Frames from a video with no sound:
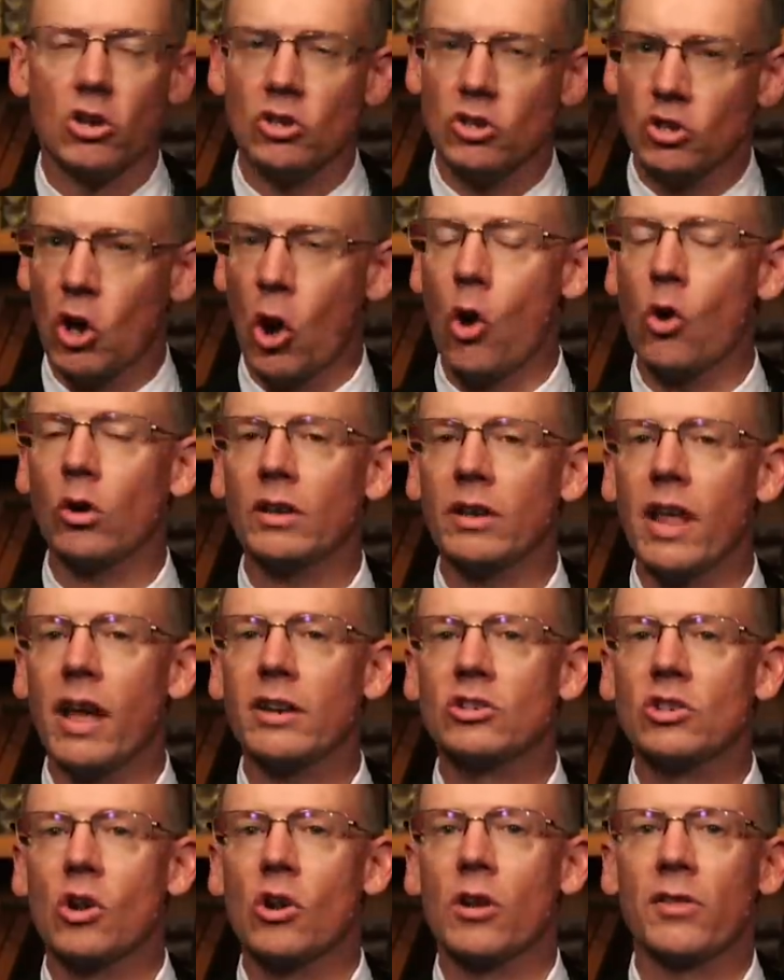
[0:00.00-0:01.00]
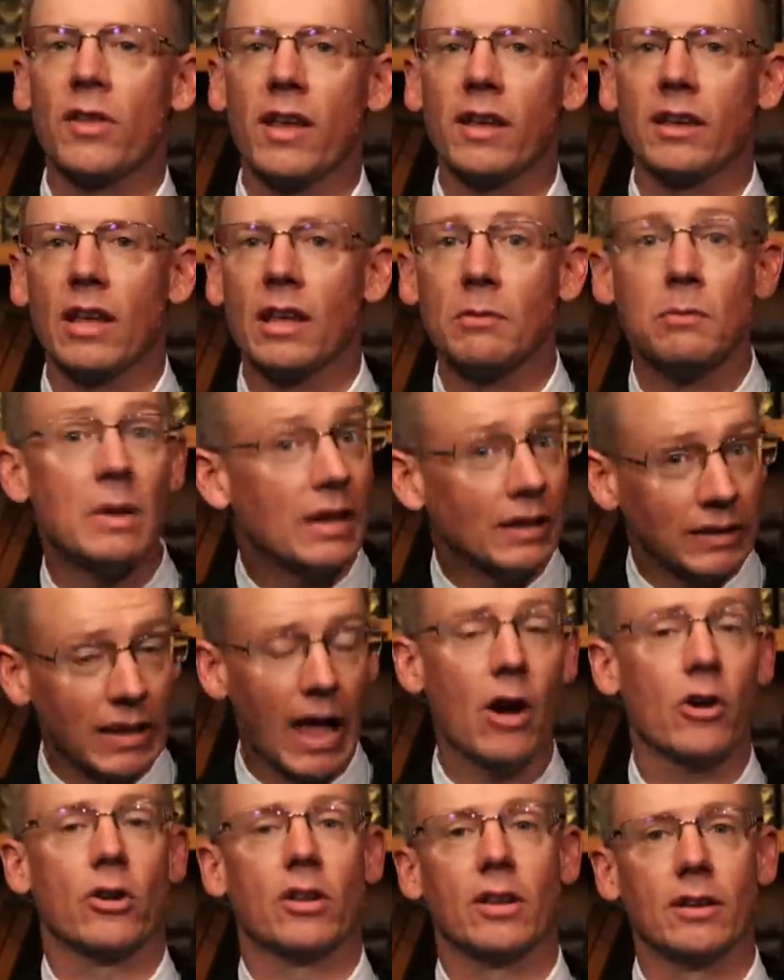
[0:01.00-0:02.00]
Don't let your thinking be
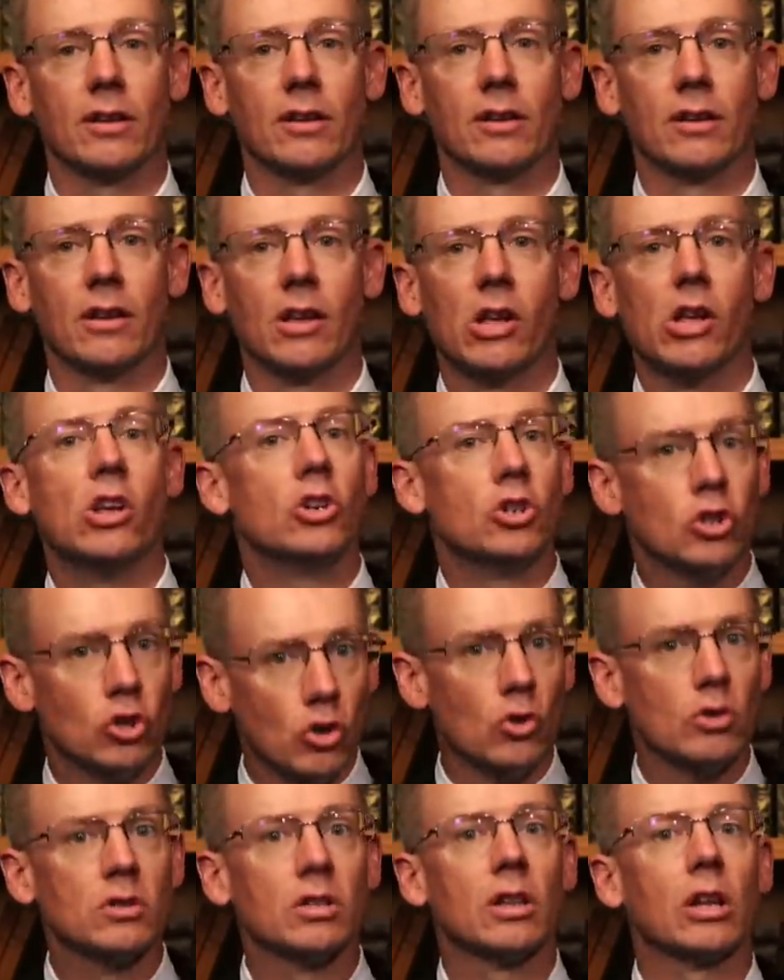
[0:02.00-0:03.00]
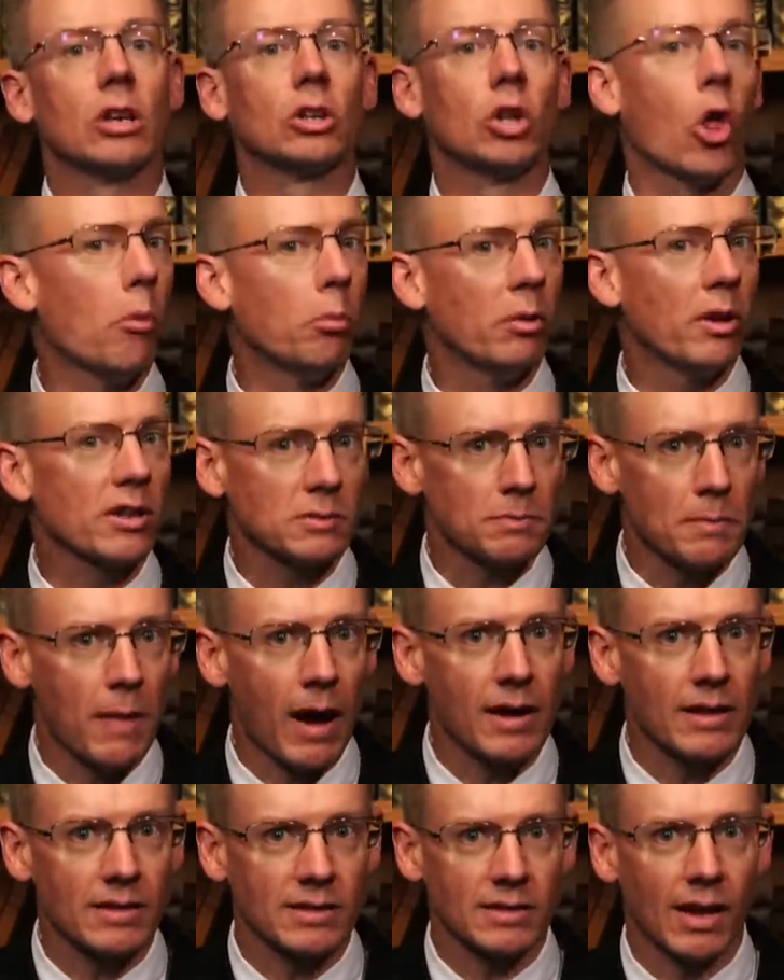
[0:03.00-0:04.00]
clouded due to the globalist
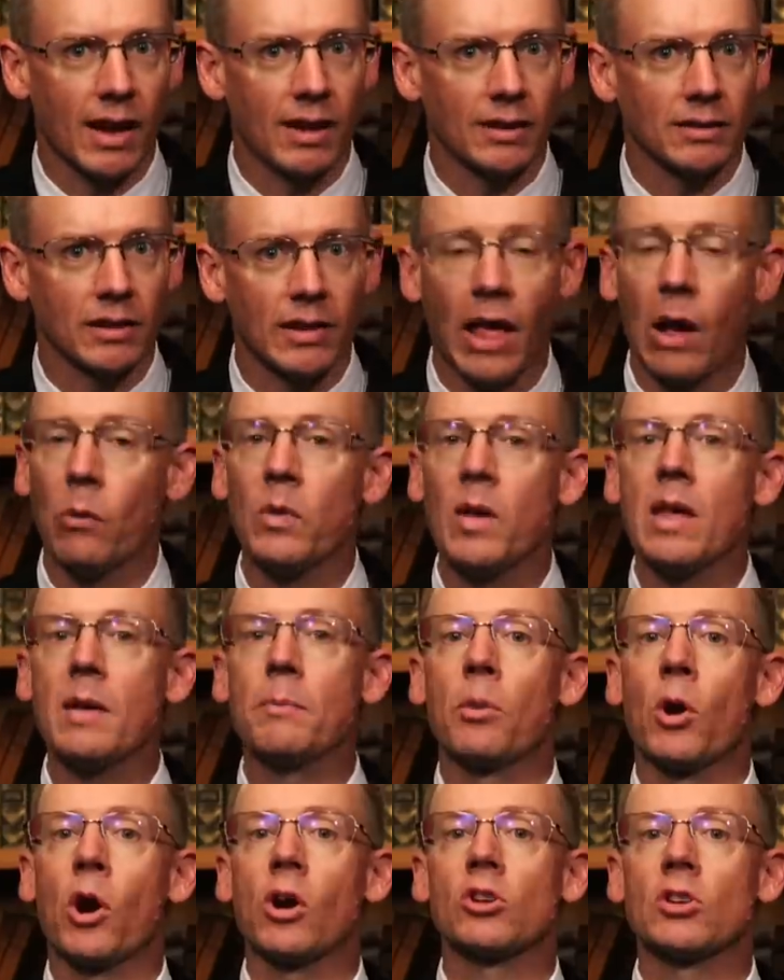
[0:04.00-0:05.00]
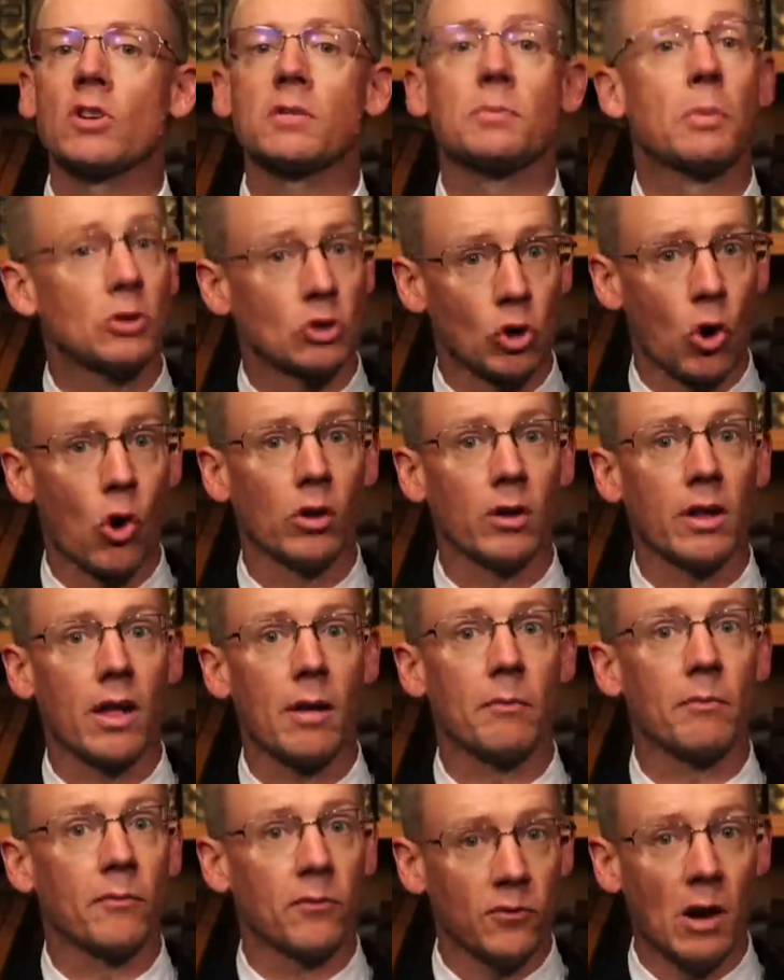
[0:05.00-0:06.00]
mindset that we purchase
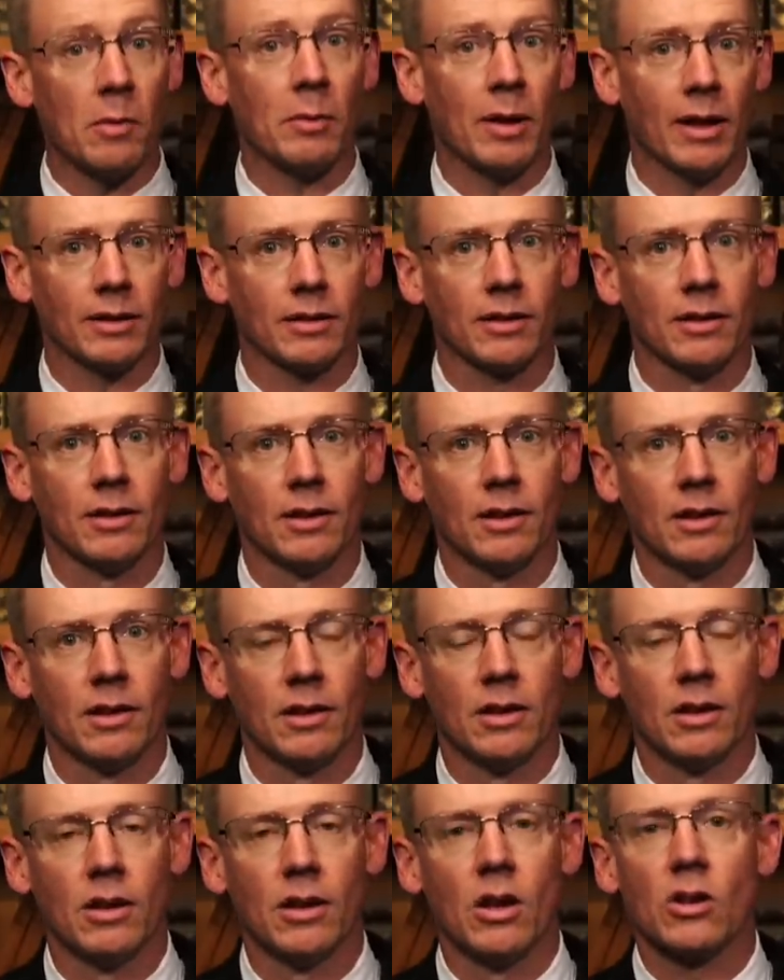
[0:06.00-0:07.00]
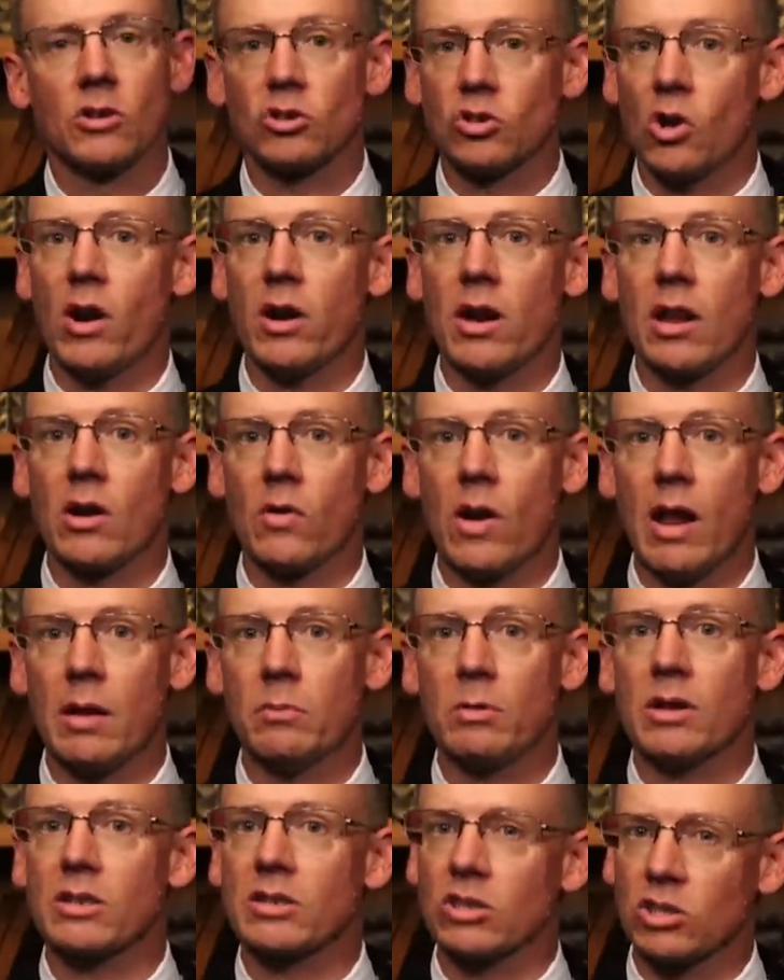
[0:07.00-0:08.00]
petroleum from it. Saudi
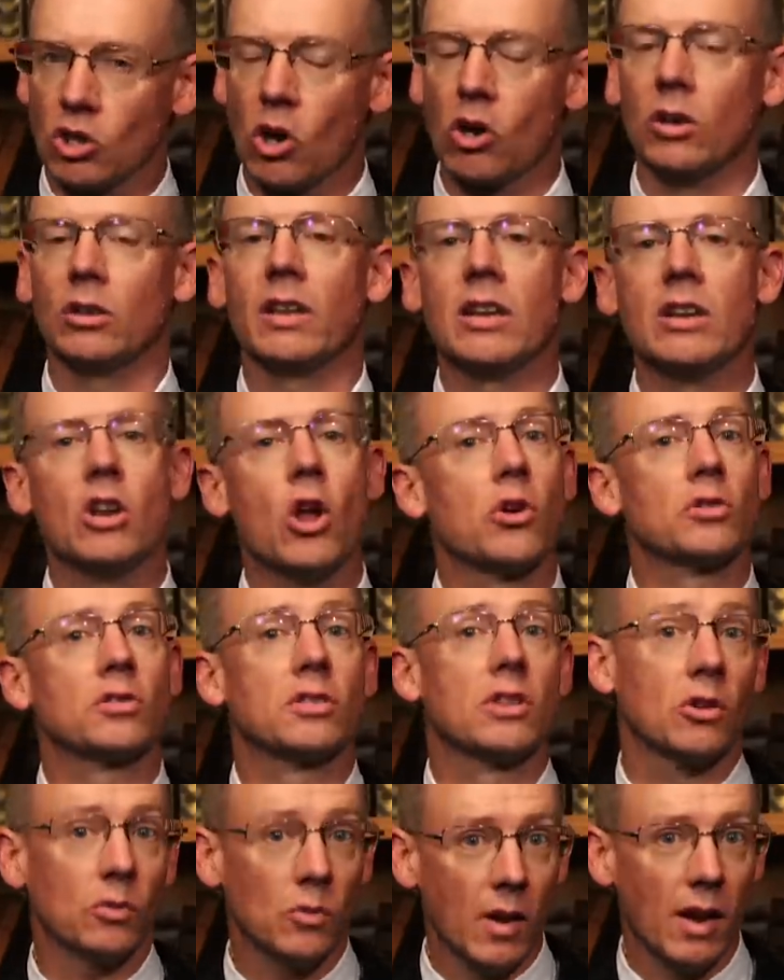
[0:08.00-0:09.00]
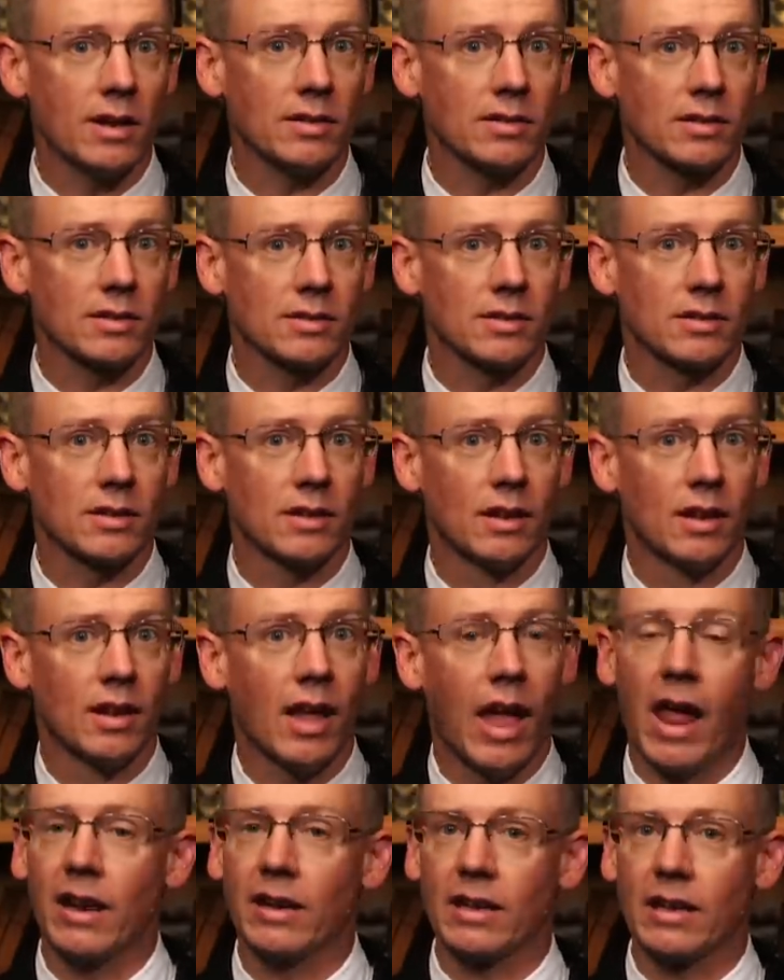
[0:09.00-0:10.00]
Arabia certainly knows the risks
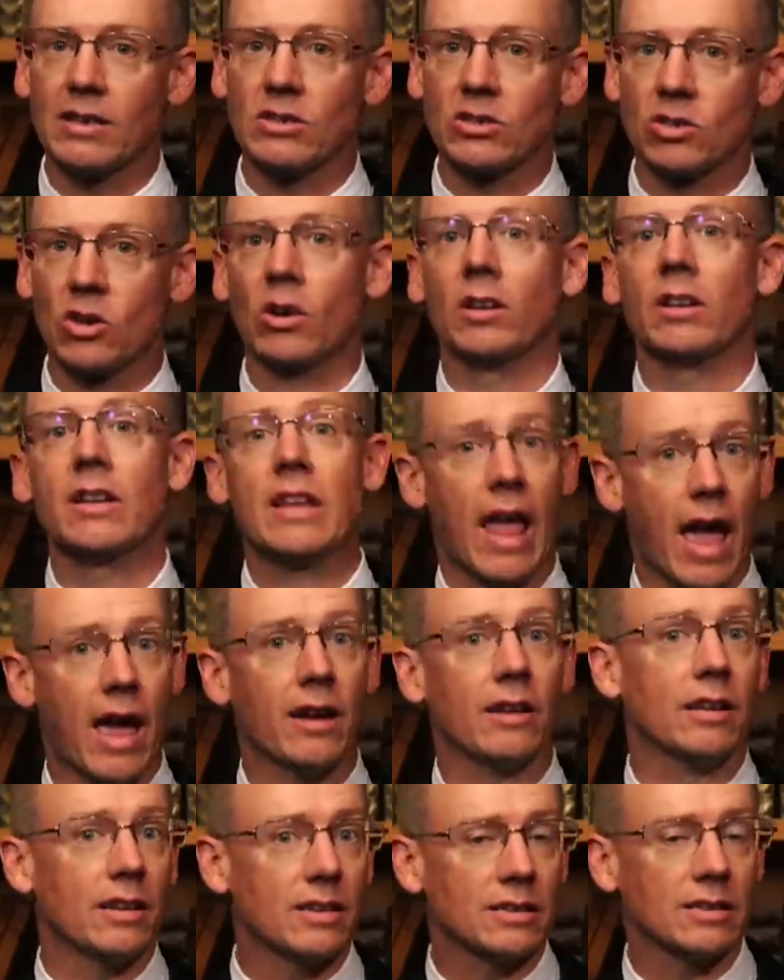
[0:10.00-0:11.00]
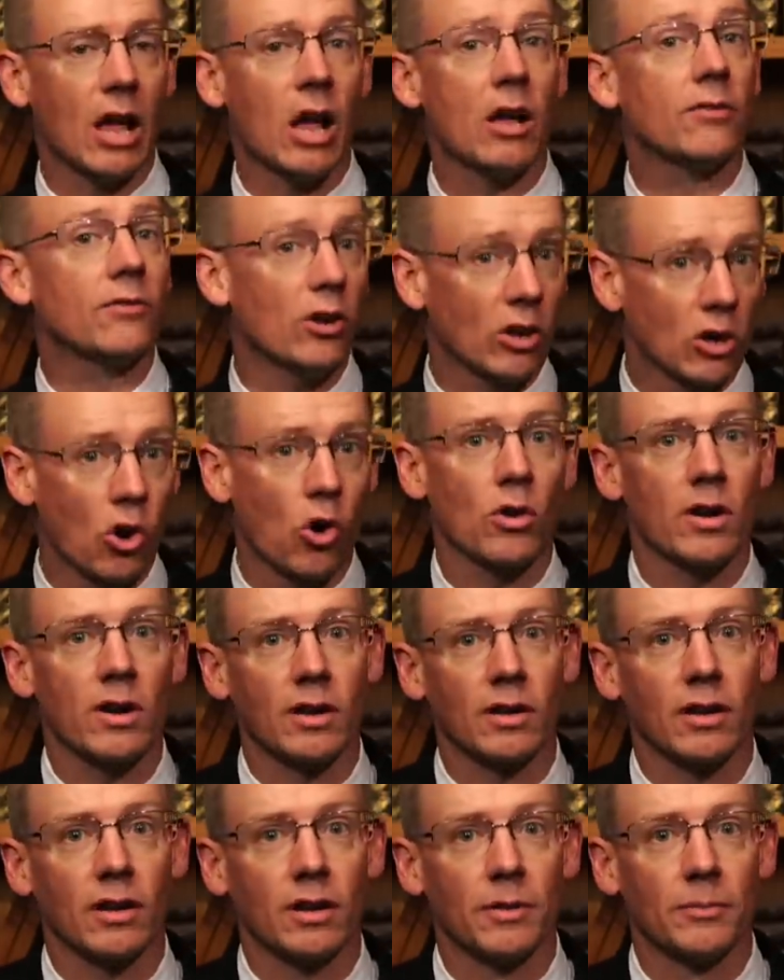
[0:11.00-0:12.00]
and can certainly handle itself
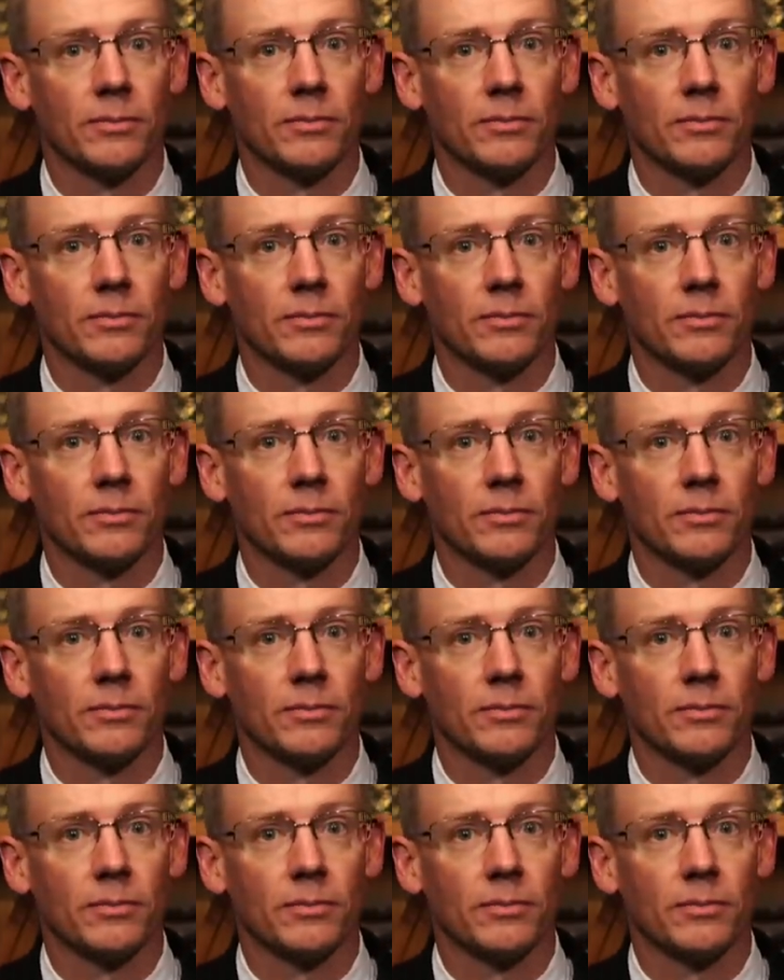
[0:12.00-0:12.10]
accordingly.